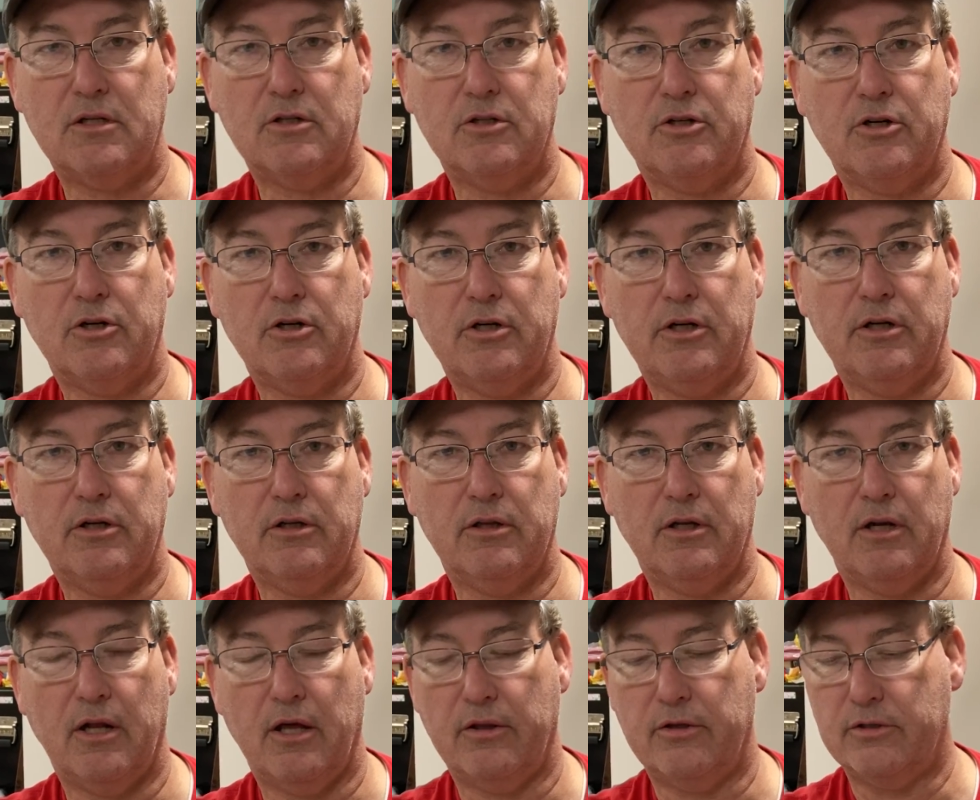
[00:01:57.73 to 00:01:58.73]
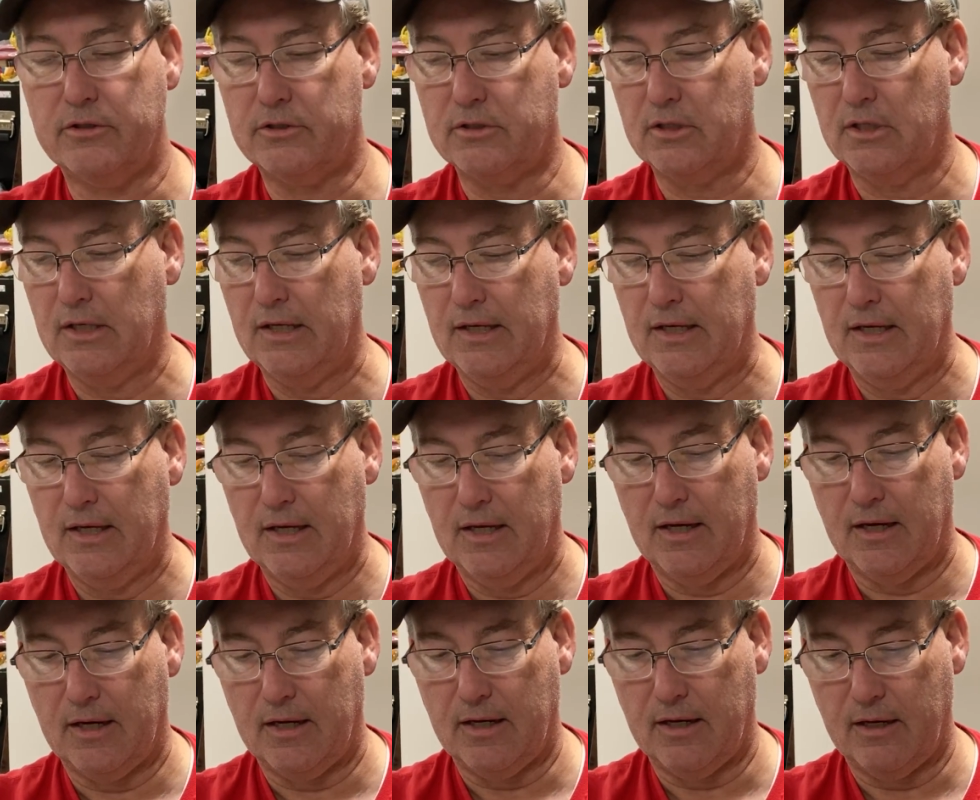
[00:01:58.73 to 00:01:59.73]
are dirtier than others.
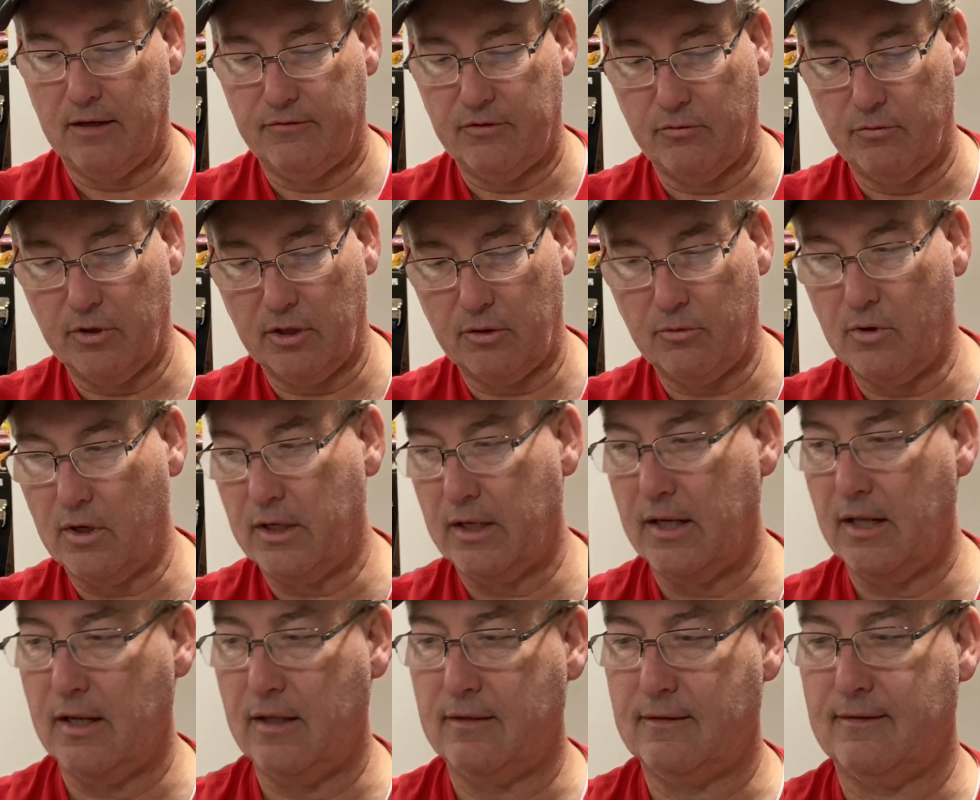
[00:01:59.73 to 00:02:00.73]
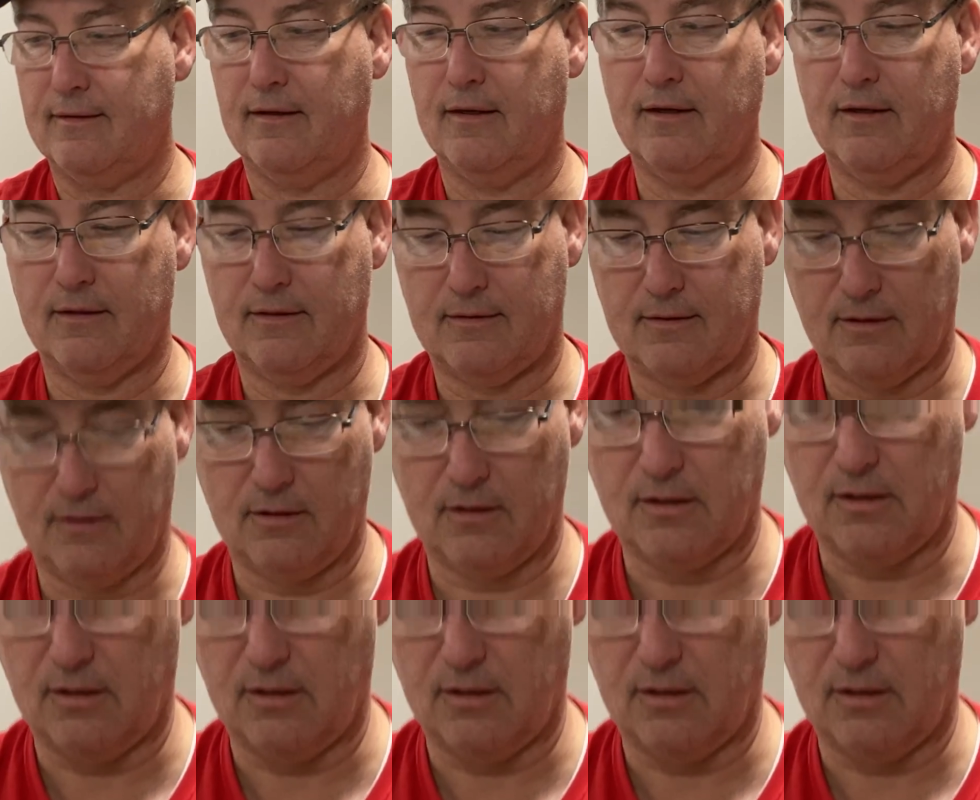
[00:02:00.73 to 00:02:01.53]
If you really want to get it to look